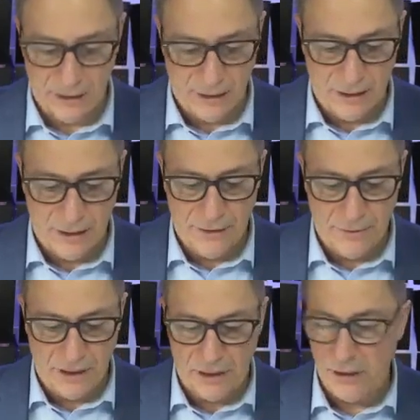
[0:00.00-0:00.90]
And here
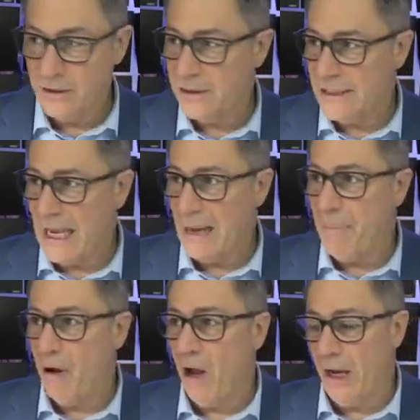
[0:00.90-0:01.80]
we are,
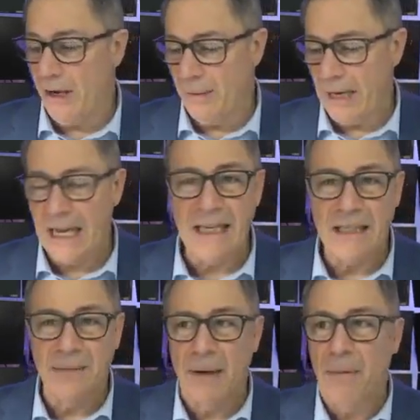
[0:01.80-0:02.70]
Snap-on. I added this
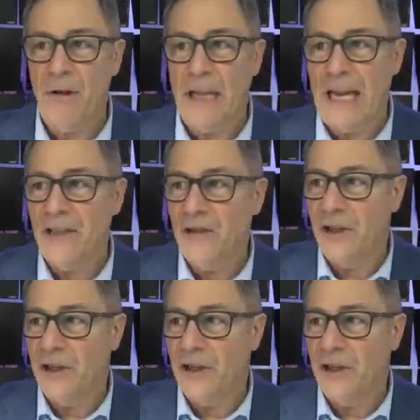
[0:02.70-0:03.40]
to my book last year in the